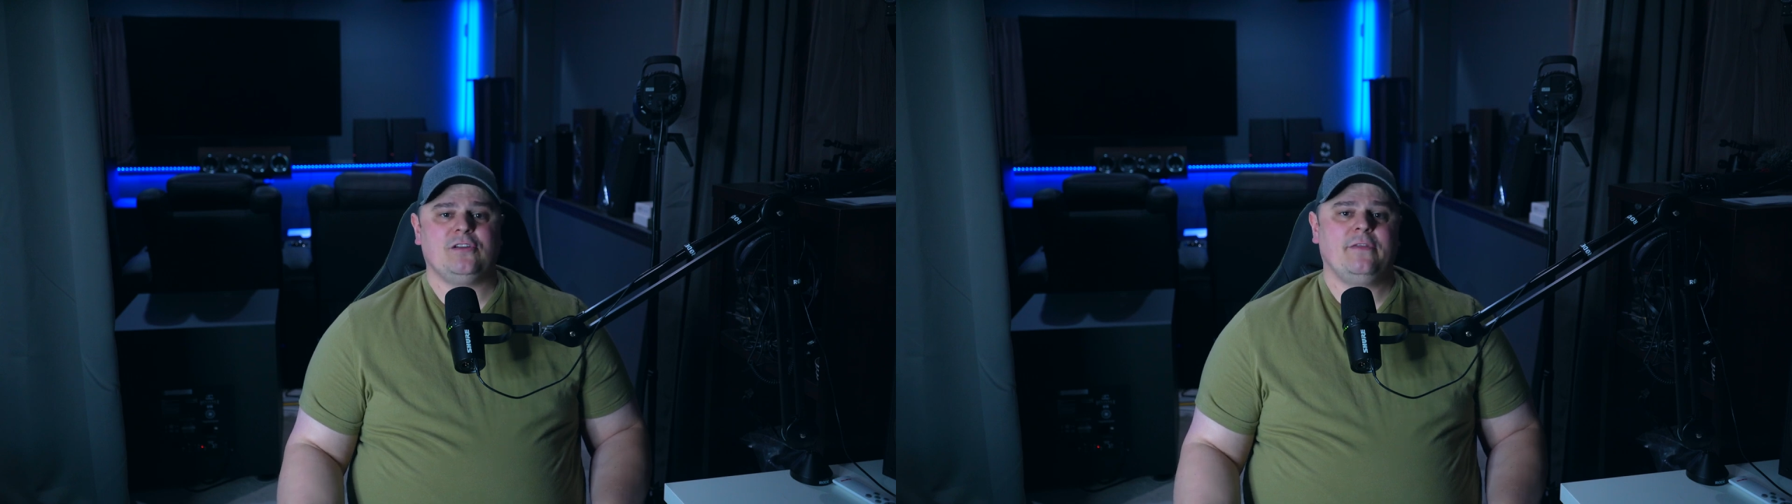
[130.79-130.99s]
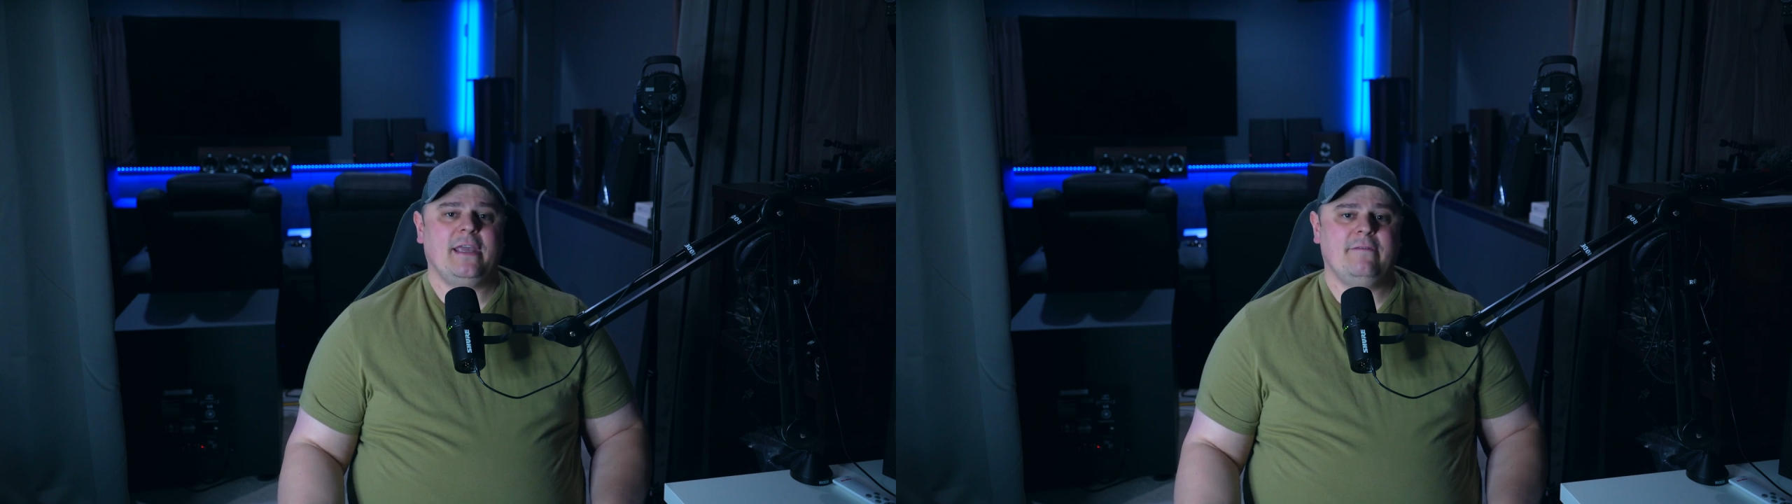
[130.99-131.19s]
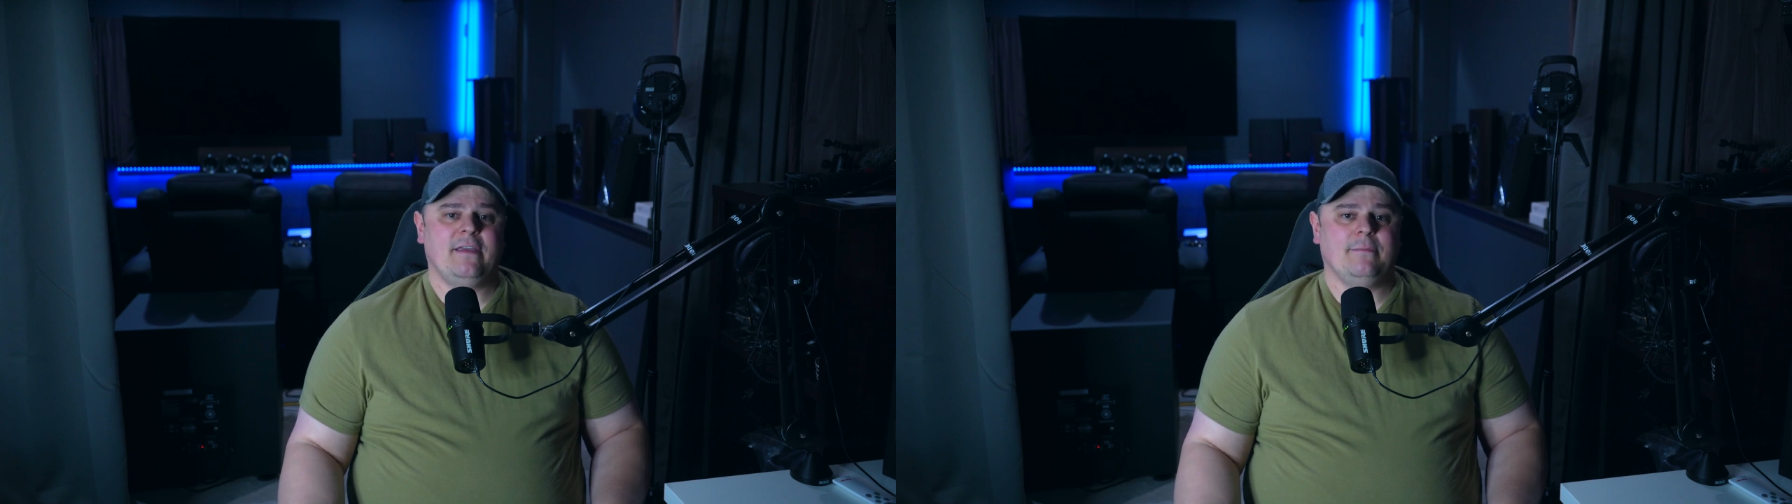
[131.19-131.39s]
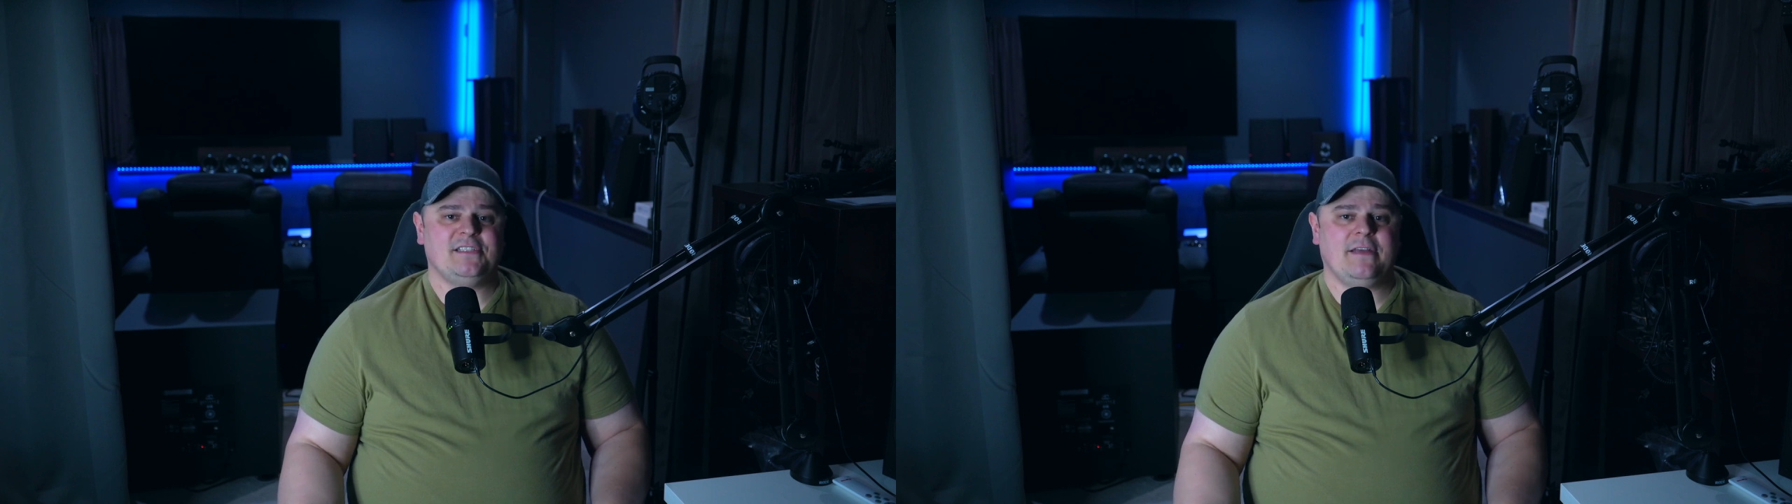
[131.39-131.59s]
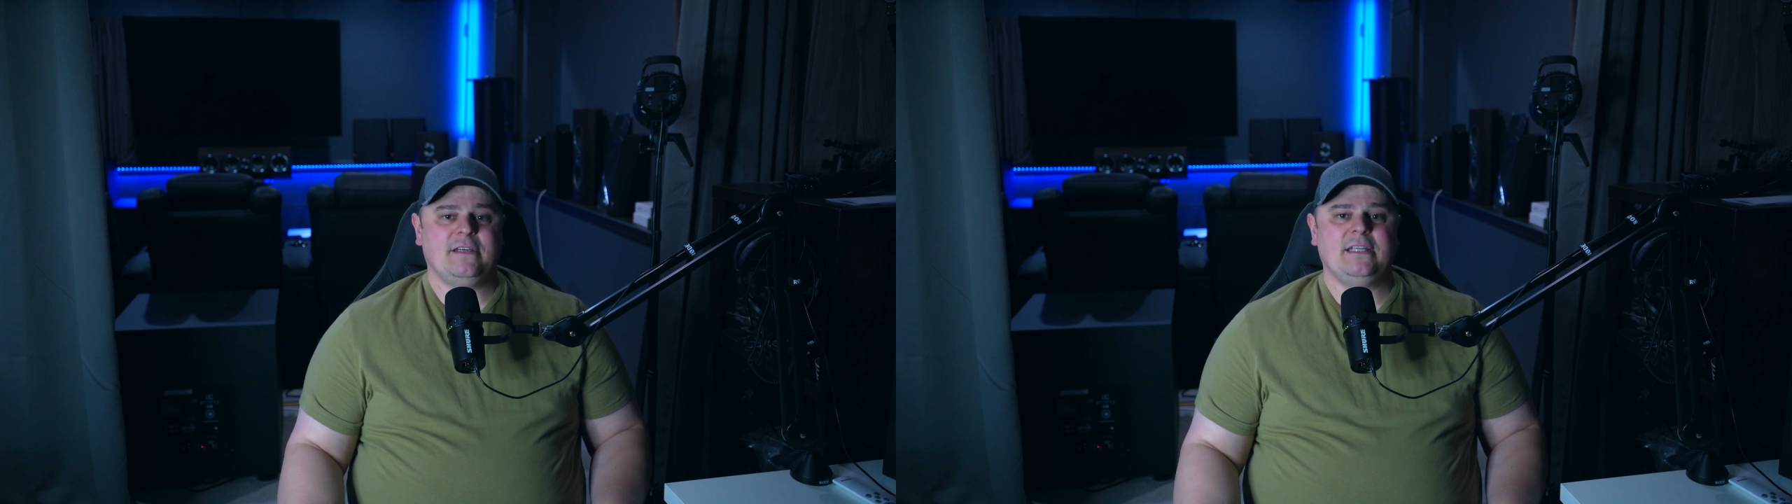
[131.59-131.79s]
on the
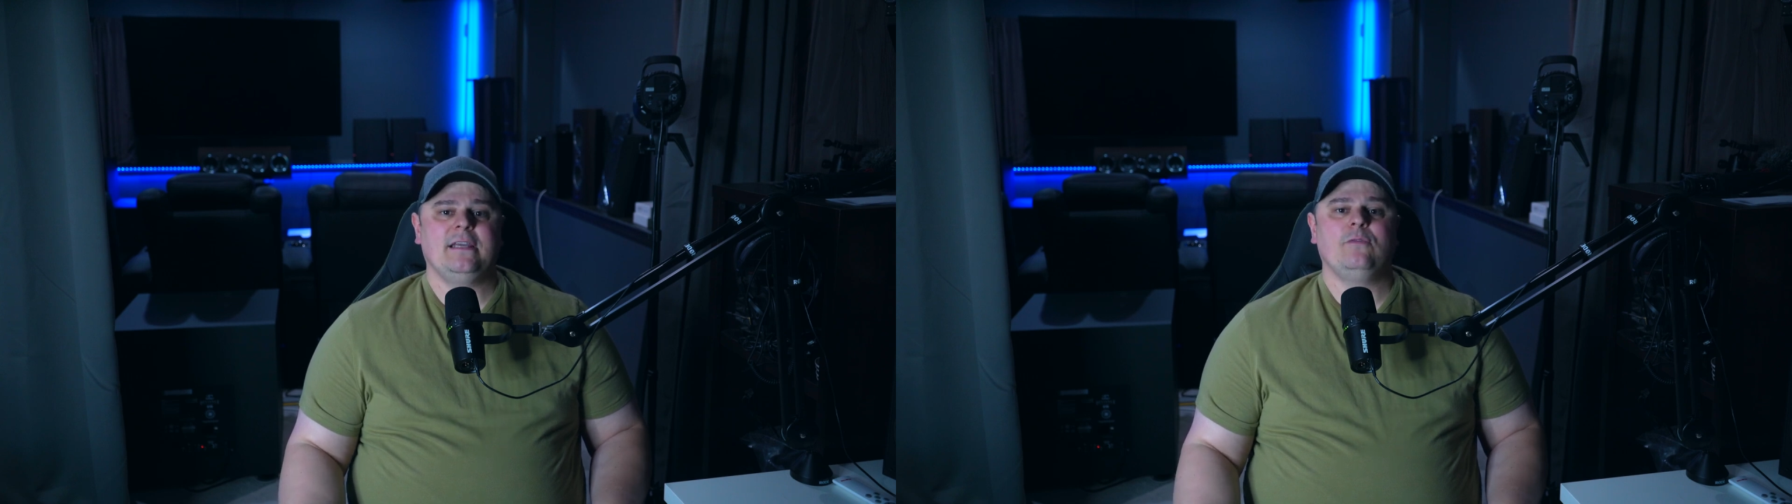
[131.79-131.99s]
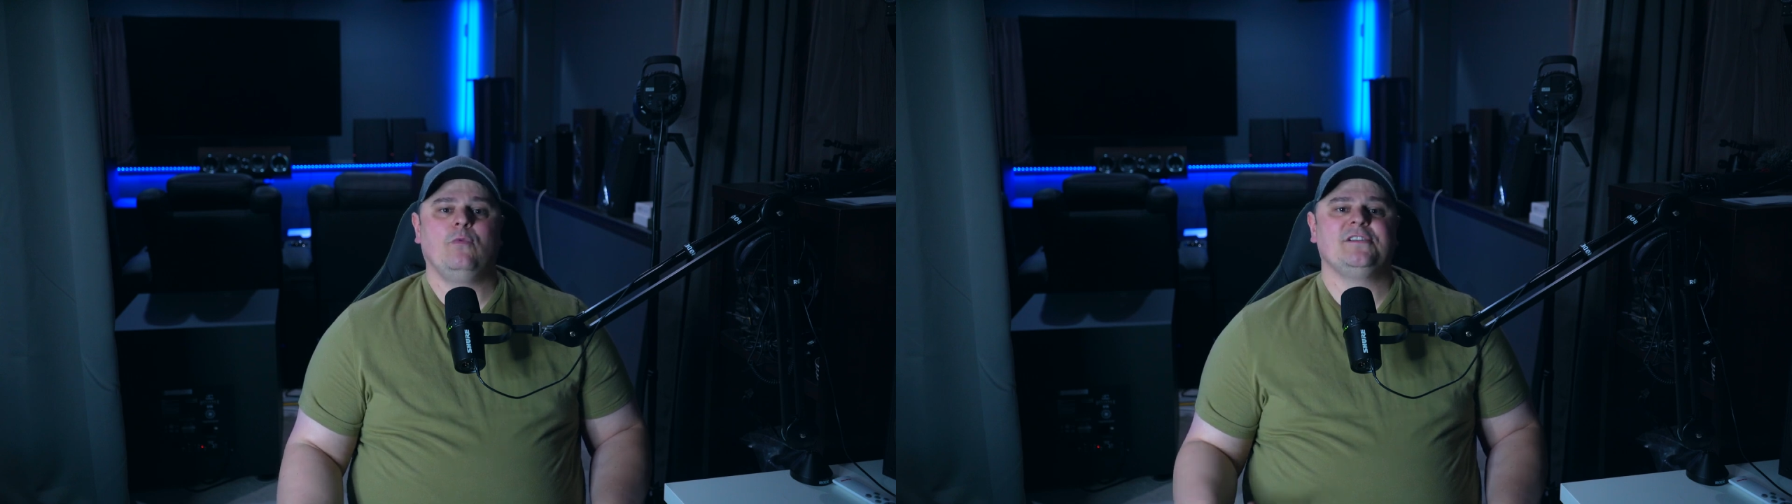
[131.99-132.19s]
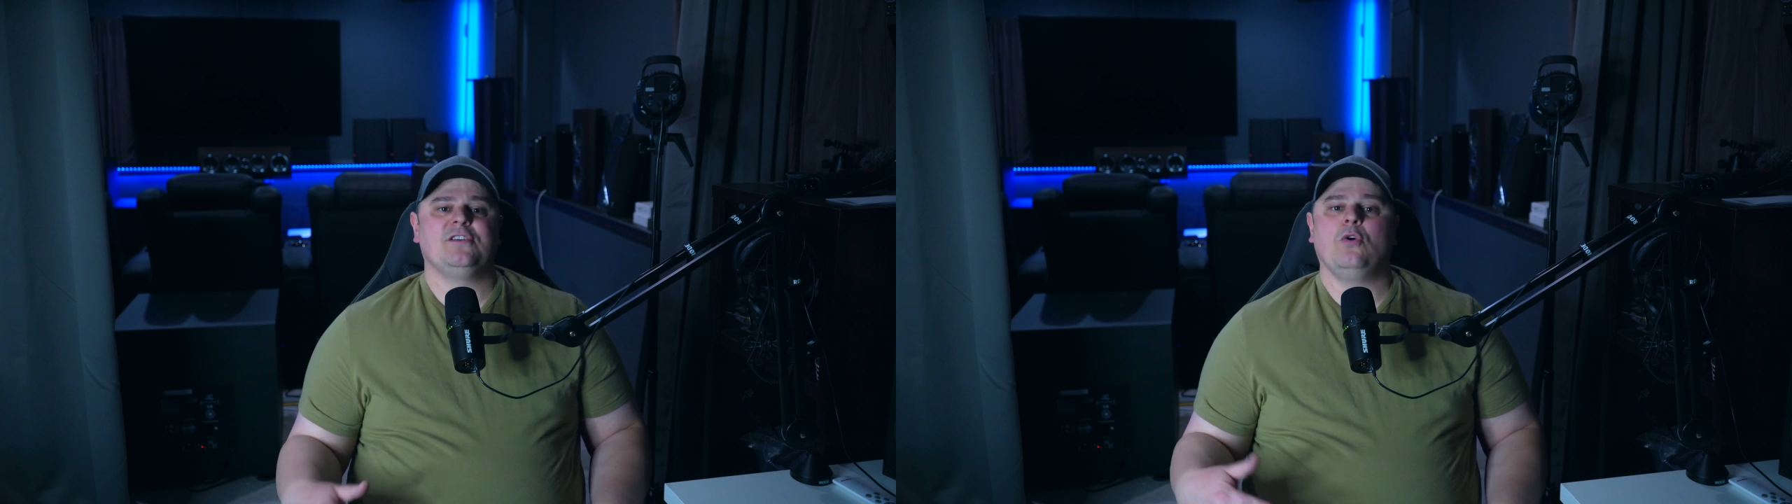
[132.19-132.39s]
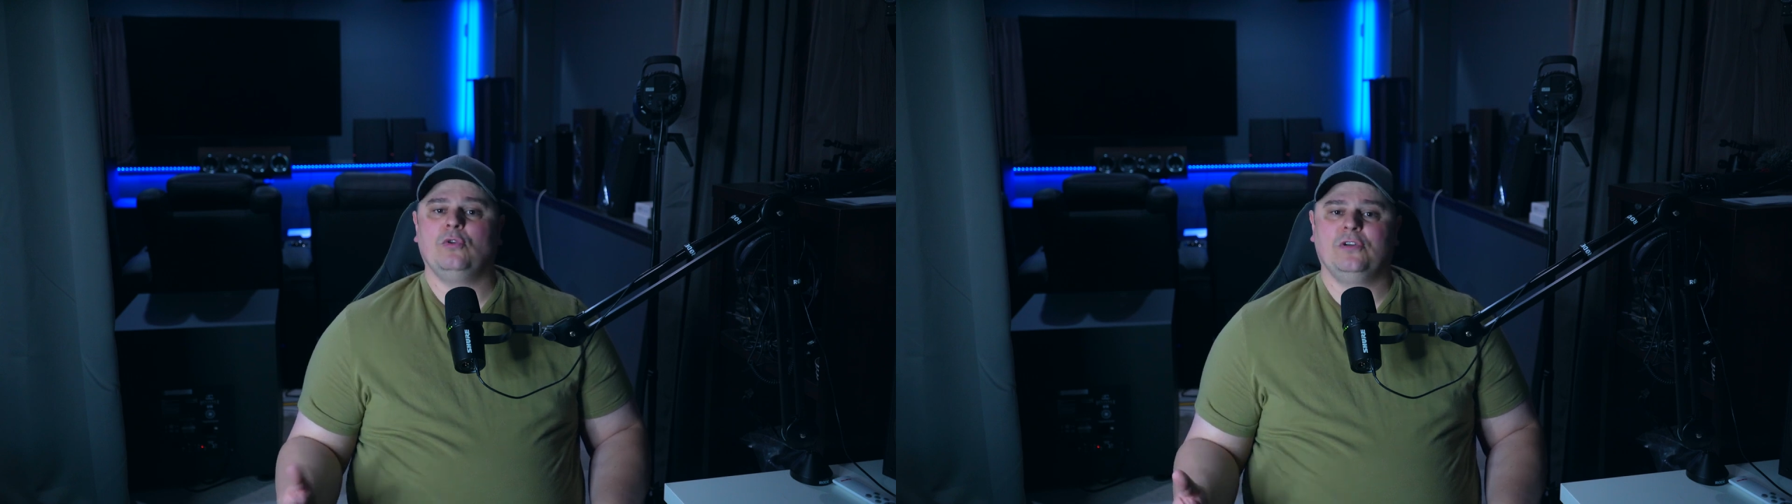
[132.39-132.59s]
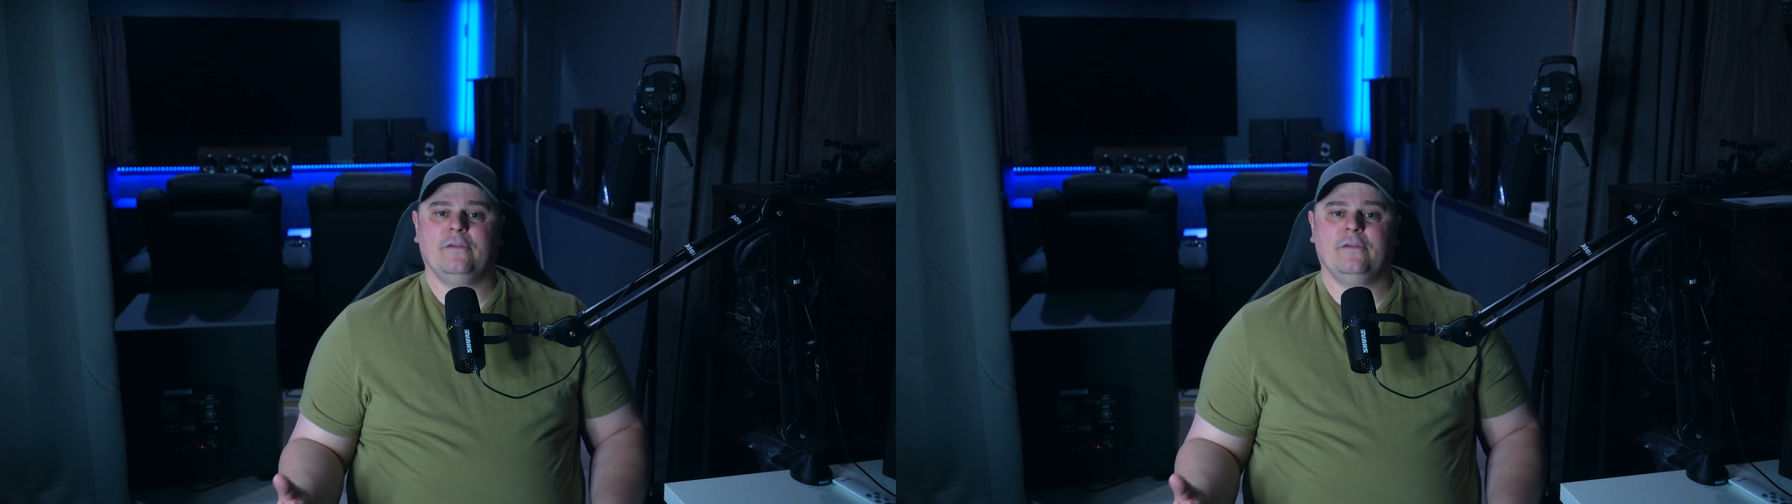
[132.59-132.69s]
AVM70, it was an older